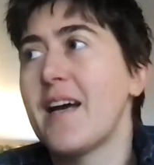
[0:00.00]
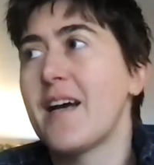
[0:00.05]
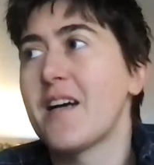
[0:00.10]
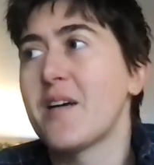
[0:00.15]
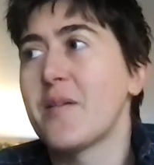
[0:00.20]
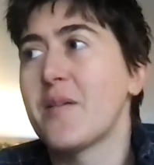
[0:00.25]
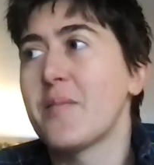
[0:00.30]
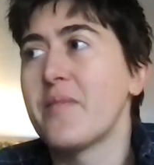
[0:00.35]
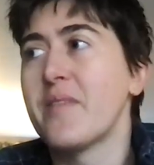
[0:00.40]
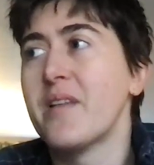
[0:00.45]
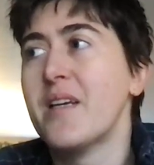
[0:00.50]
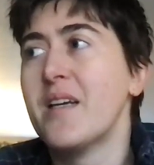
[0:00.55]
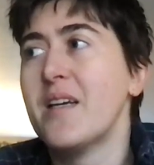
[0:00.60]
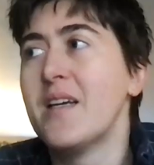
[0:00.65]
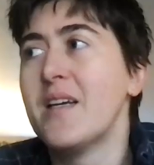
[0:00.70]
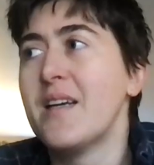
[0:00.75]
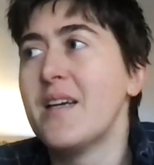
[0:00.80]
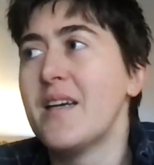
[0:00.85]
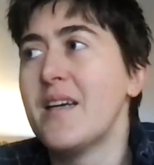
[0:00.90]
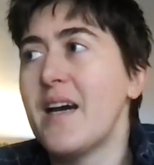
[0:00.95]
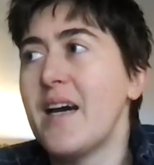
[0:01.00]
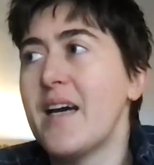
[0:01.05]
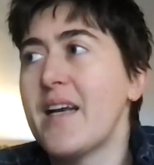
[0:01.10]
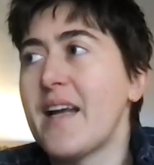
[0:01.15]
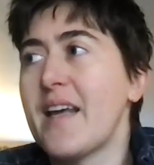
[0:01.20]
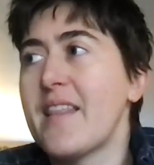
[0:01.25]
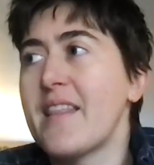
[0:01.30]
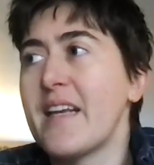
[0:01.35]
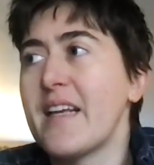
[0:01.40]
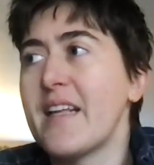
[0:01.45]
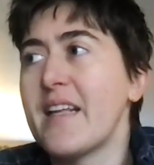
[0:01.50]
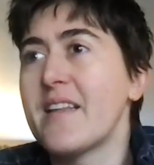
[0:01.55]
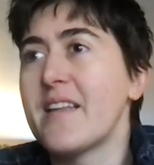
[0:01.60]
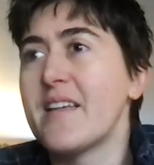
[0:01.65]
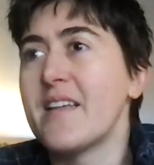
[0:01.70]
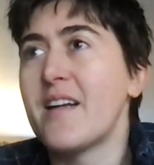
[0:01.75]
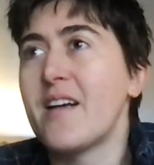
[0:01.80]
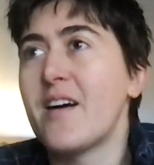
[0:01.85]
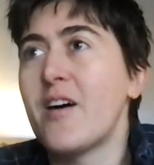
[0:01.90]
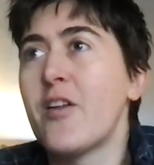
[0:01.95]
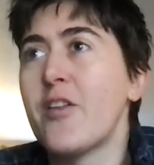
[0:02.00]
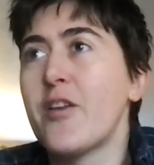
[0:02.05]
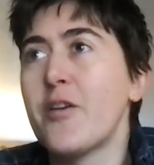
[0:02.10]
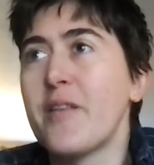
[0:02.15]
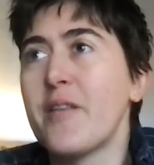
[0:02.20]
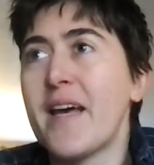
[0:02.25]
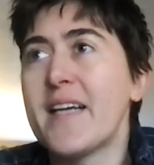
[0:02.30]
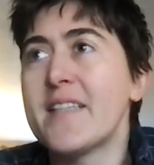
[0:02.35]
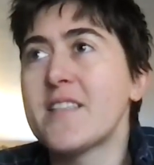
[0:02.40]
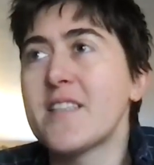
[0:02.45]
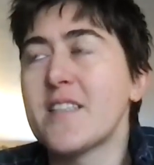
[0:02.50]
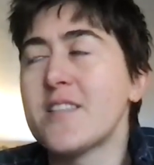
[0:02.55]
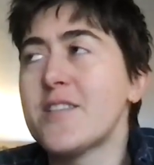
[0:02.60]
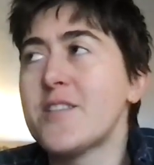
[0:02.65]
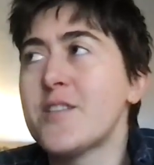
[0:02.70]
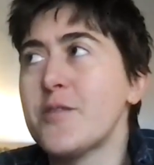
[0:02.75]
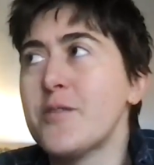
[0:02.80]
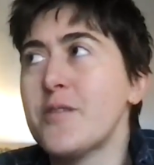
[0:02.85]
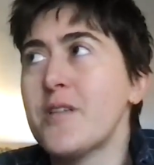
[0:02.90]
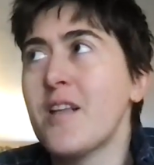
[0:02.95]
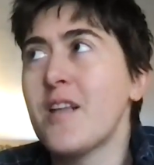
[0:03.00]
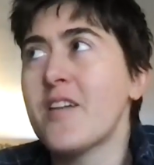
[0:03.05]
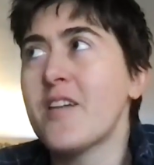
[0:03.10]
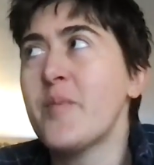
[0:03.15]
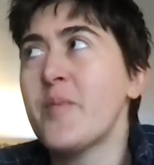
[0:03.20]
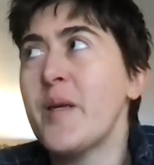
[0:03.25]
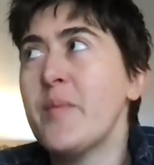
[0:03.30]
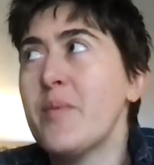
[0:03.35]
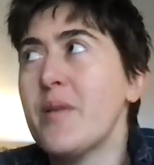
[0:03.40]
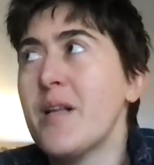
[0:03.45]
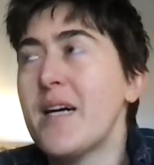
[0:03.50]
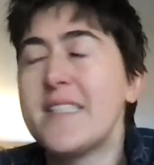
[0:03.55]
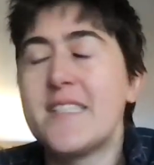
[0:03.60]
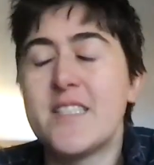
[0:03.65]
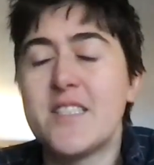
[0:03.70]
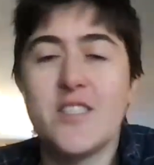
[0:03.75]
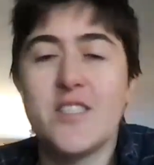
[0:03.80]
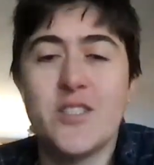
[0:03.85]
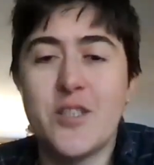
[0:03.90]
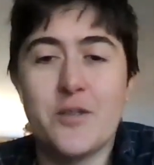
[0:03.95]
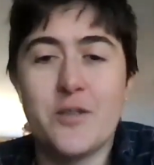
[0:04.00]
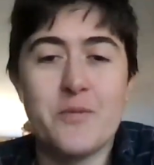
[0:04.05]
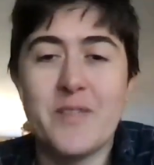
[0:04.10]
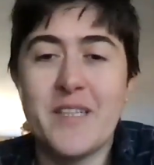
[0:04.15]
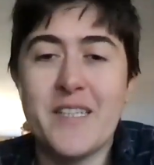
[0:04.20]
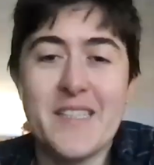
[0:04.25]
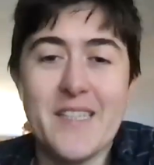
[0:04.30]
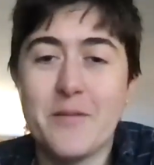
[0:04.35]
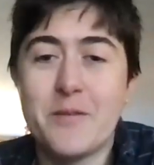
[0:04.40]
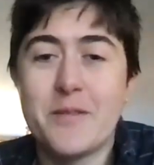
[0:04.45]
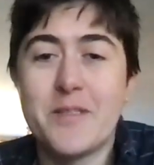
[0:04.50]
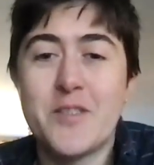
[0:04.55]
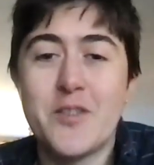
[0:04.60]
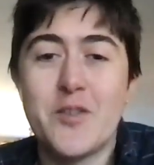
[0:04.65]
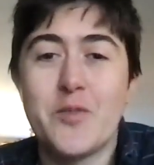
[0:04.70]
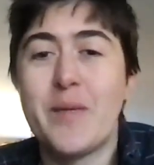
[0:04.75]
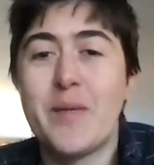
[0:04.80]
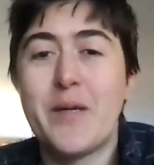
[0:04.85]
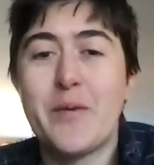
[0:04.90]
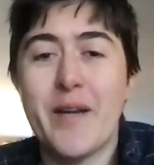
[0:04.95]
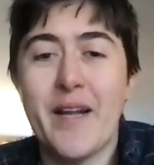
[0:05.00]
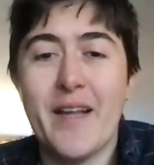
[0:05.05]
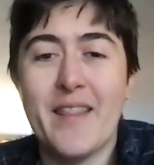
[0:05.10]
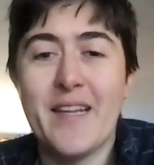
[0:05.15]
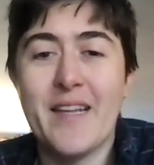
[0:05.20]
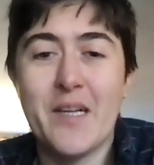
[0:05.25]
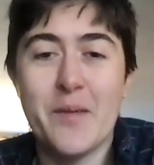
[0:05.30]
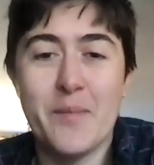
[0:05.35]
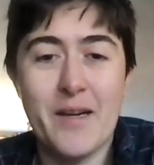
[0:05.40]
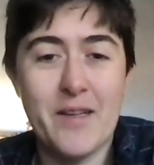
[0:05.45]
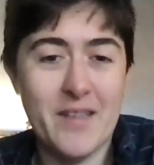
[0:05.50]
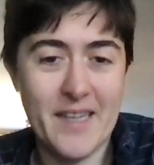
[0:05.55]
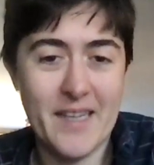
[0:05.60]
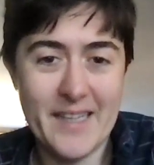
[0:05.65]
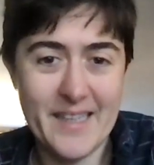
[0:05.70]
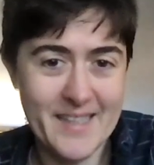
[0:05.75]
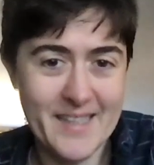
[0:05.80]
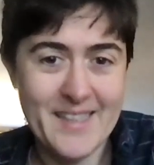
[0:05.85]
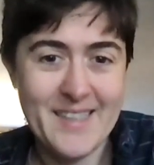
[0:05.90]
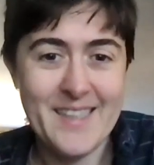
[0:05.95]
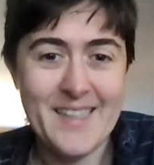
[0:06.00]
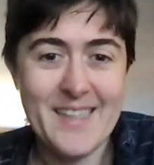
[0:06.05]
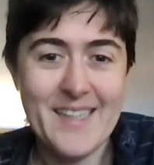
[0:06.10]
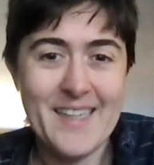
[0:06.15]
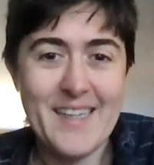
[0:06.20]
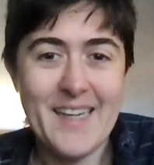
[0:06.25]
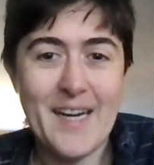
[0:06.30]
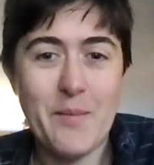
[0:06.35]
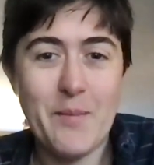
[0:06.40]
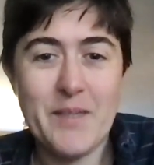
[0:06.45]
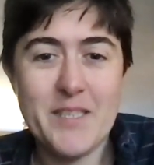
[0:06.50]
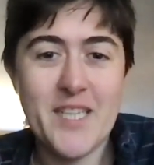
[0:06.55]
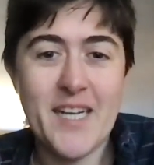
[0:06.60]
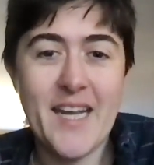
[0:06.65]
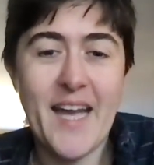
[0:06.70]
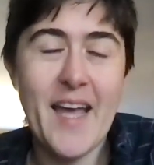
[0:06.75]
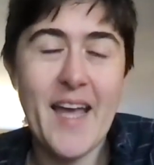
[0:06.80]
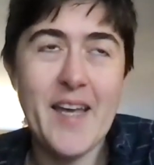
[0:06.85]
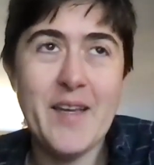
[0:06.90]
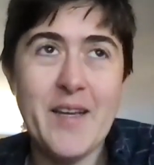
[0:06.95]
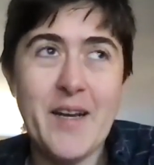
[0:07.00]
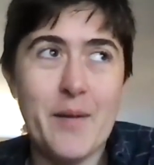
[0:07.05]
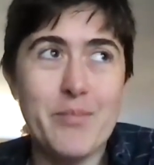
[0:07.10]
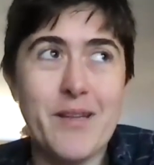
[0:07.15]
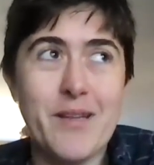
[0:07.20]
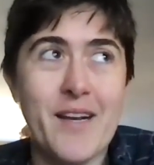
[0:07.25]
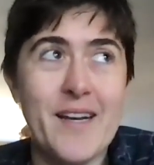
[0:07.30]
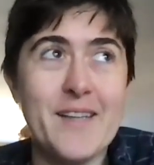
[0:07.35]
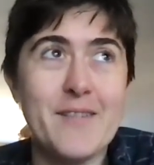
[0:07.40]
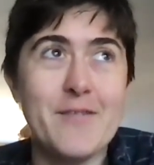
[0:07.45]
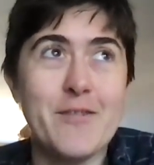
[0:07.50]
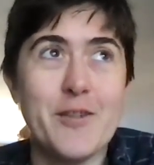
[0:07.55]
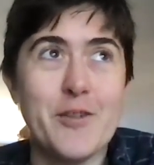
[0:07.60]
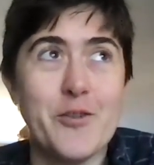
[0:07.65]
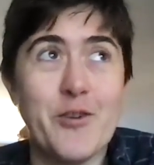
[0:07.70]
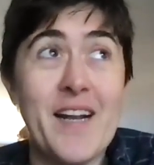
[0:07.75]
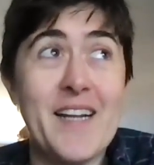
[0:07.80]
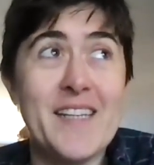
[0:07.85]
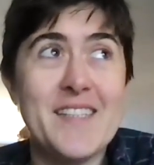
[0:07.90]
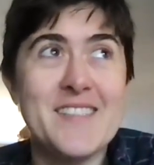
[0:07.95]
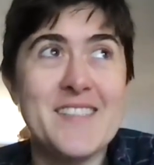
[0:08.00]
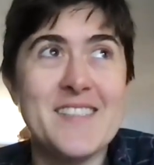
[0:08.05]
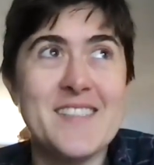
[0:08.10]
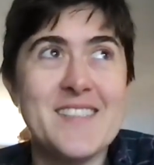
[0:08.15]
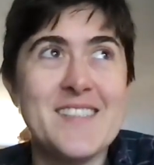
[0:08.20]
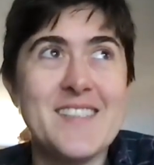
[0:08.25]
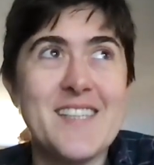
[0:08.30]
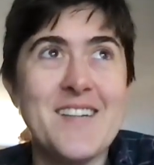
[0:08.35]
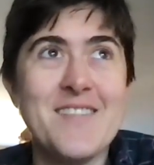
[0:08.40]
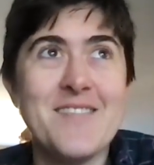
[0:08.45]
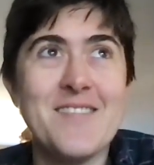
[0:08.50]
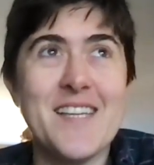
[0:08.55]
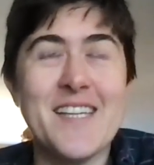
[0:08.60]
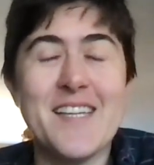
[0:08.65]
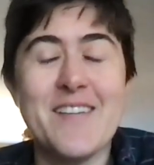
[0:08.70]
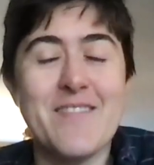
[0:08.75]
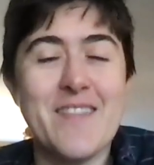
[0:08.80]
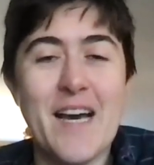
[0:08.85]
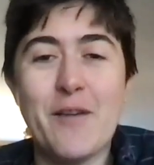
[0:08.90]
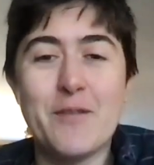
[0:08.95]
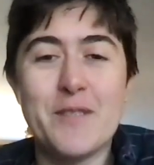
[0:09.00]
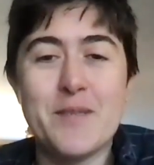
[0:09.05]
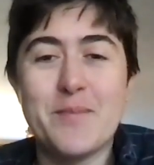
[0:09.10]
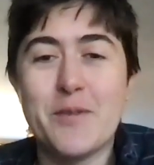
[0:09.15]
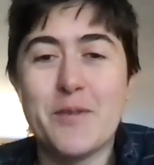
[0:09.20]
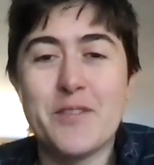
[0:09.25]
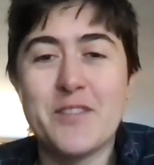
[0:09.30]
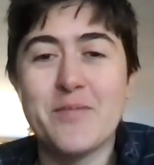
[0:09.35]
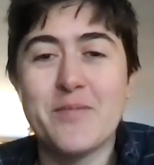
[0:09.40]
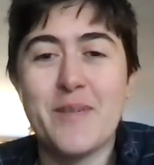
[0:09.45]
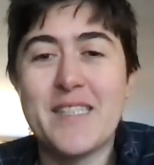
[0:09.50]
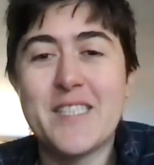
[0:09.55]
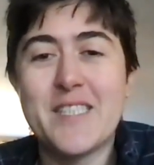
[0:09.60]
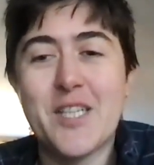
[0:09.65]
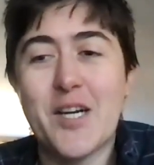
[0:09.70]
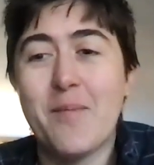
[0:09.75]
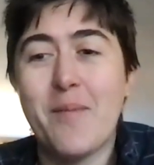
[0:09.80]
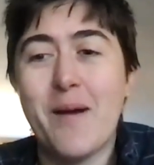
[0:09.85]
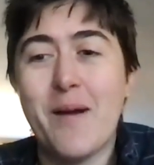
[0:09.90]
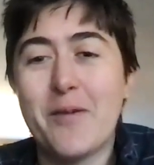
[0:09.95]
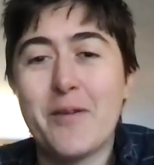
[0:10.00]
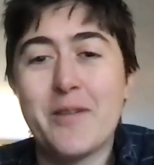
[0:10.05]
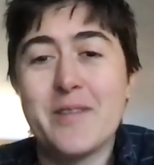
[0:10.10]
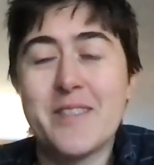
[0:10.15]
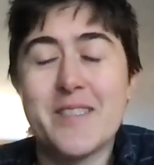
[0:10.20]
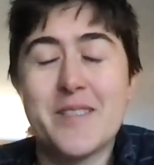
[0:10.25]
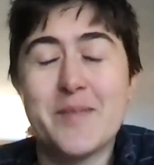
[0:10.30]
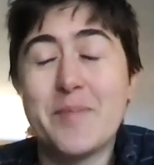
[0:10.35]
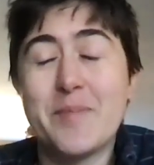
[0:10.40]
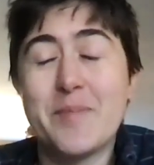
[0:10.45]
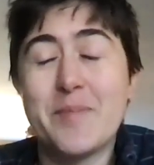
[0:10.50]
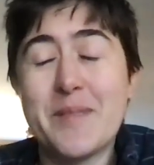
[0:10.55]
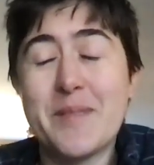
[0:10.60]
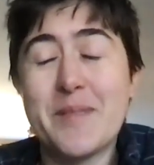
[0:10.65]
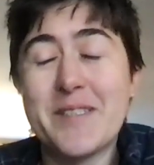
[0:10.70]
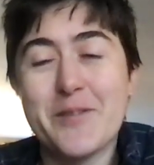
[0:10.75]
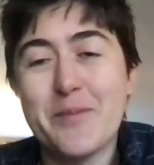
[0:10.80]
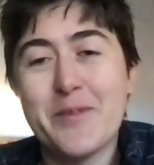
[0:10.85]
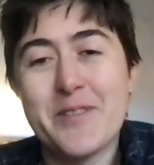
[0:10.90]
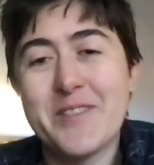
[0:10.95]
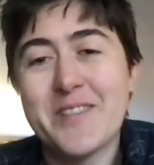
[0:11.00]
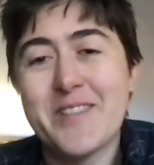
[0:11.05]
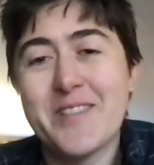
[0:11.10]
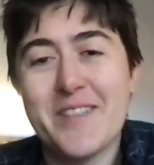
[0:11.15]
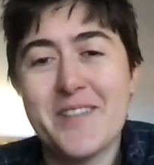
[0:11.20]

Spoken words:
And I think that although that does suit a lot of people, I just don't think that would suit me when I think about like how much I hate applying for grants and stuff. Like if that was most of my job, I would just be miserable.